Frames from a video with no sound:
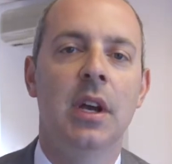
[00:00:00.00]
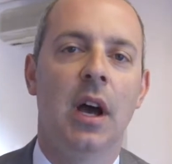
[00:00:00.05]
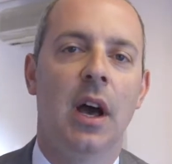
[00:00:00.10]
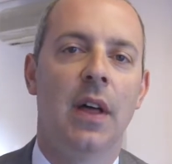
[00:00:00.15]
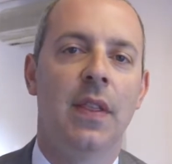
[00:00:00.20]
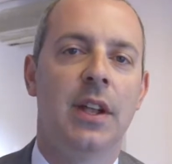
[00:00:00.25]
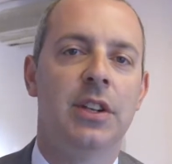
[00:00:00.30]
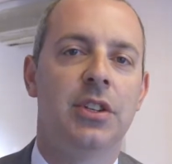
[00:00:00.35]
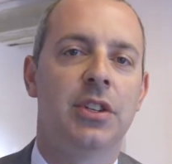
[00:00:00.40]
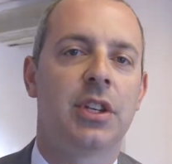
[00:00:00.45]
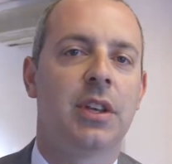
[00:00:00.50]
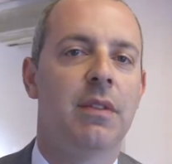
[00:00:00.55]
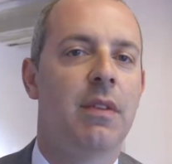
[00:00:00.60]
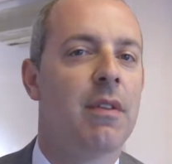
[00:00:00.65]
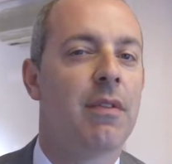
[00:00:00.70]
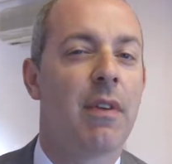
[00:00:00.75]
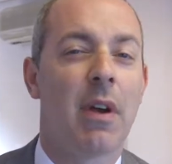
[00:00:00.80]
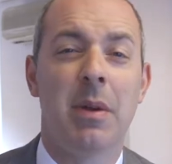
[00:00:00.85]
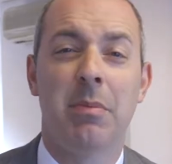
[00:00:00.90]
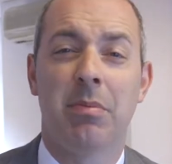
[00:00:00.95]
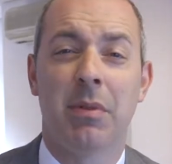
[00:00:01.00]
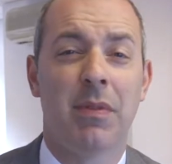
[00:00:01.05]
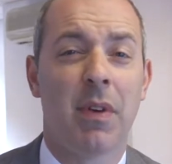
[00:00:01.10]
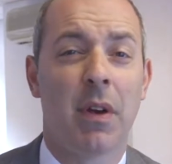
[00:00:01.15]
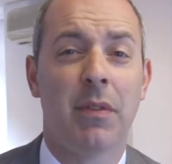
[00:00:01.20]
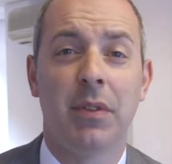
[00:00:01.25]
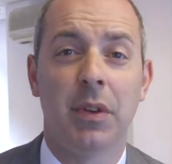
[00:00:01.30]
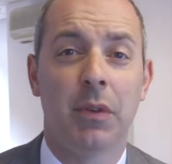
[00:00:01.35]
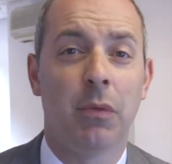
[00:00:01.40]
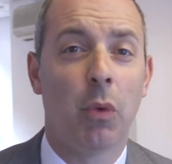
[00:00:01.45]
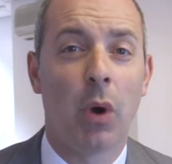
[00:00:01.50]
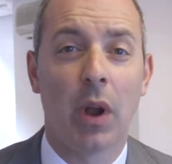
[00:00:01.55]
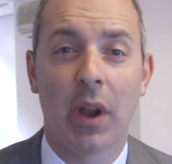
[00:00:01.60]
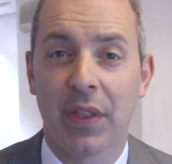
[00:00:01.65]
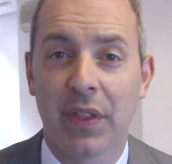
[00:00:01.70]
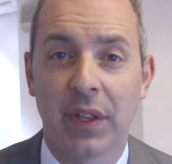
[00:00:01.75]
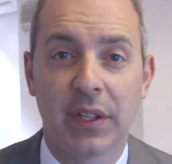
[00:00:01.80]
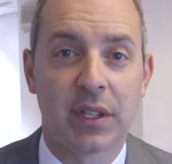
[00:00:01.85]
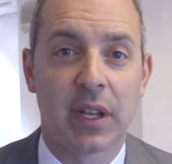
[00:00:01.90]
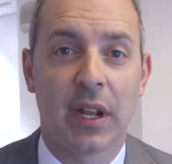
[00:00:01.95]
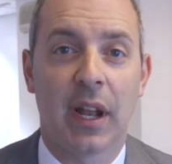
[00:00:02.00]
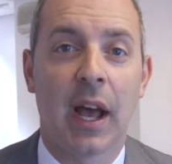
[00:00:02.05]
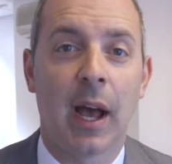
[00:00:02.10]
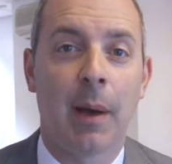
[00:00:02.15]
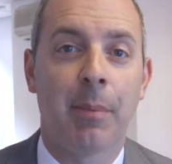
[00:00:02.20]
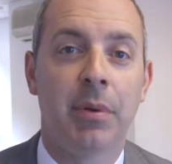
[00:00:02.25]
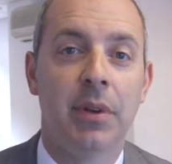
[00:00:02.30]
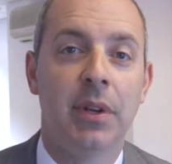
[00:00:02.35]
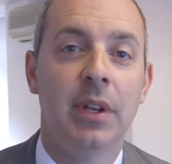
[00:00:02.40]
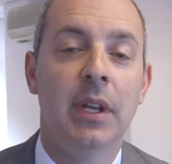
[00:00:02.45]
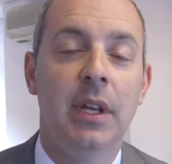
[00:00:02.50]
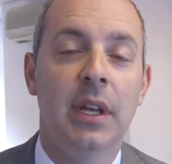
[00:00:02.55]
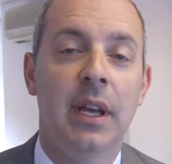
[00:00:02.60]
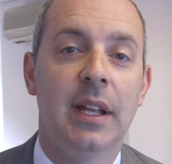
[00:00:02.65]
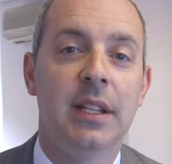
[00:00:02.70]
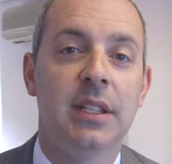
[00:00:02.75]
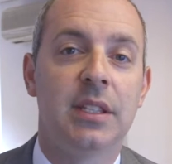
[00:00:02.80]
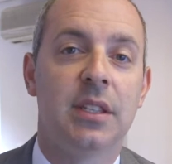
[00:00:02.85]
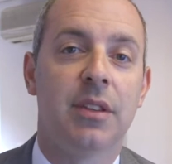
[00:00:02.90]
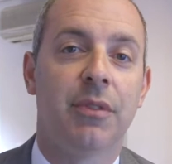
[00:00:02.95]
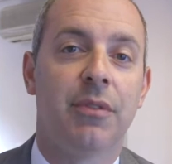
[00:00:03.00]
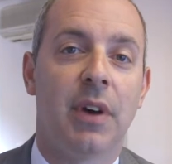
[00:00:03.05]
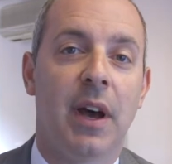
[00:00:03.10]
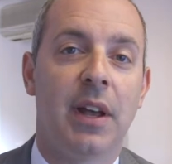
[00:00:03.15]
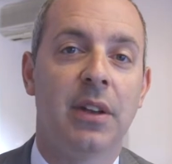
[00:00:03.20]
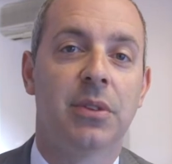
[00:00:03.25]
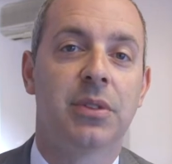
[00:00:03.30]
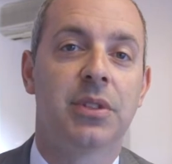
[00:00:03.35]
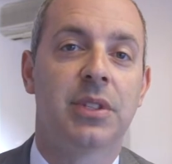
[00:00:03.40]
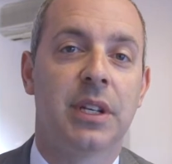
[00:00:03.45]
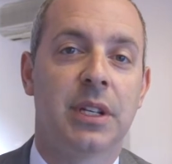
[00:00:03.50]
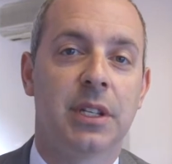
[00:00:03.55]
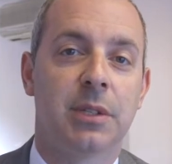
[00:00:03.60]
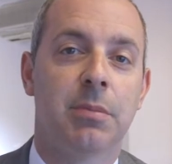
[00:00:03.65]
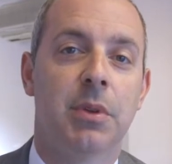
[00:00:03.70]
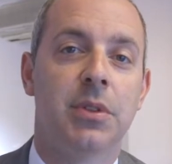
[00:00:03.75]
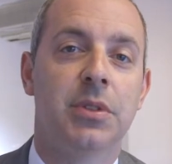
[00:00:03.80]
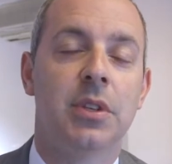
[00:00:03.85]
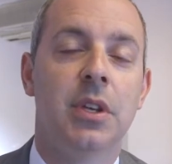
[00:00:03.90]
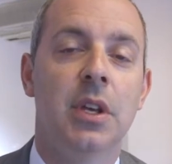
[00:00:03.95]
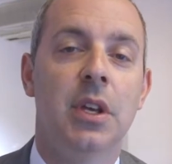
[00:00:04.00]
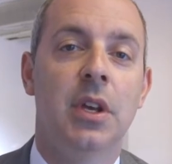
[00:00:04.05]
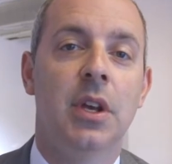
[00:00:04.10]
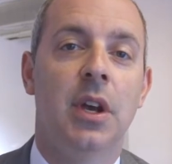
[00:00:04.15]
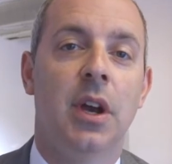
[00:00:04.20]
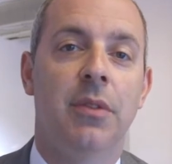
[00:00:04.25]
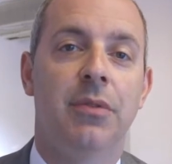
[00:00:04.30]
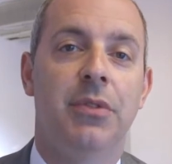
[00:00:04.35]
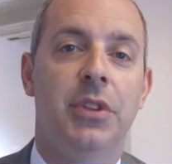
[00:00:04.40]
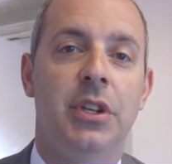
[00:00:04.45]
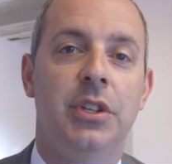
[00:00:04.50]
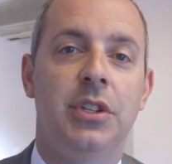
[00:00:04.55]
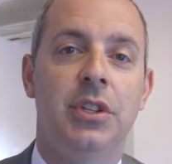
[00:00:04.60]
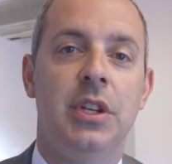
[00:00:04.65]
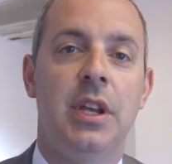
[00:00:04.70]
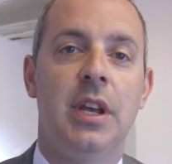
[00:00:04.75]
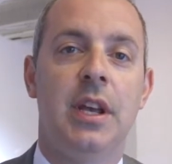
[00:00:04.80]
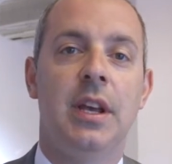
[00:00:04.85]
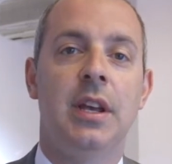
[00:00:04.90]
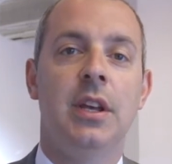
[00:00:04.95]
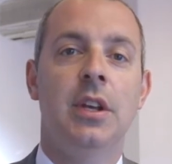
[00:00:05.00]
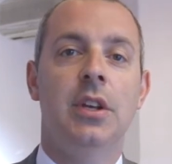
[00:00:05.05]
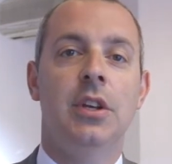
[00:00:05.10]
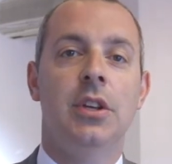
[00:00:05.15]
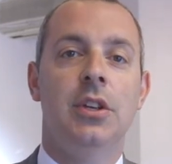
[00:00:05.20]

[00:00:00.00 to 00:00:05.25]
and then just give you a very brief overview of what I think is going to happen into the final 6 months of this year.